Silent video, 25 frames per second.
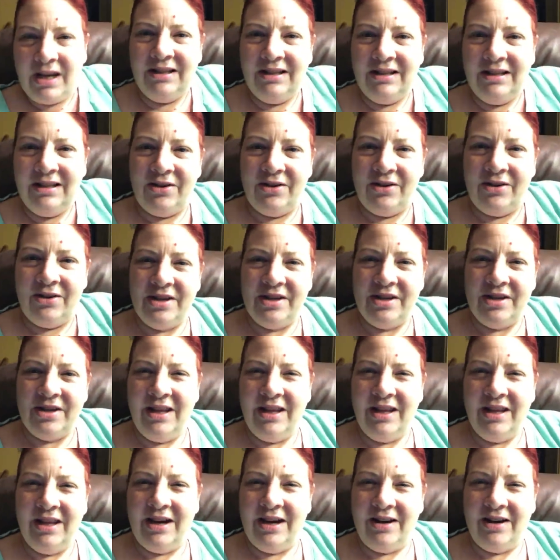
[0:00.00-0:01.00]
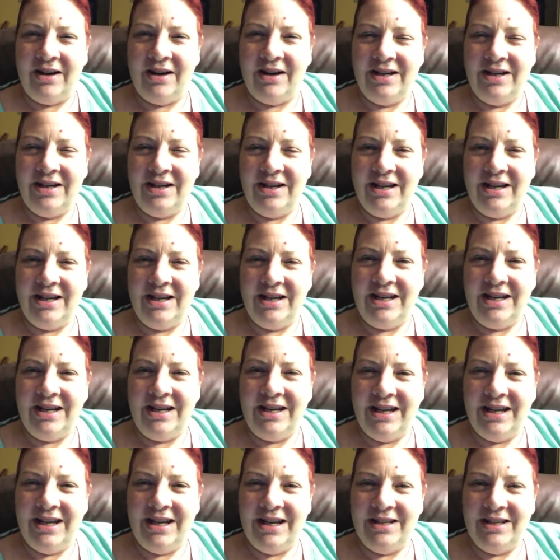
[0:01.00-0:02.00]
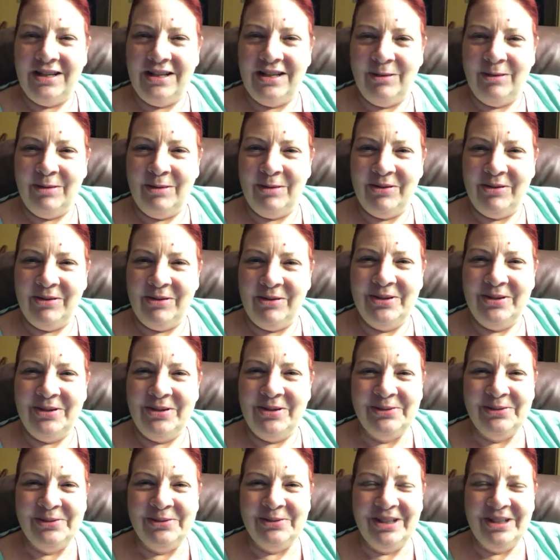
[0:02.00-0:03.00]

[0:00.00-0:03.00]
letters, and they are E and W. Ooh.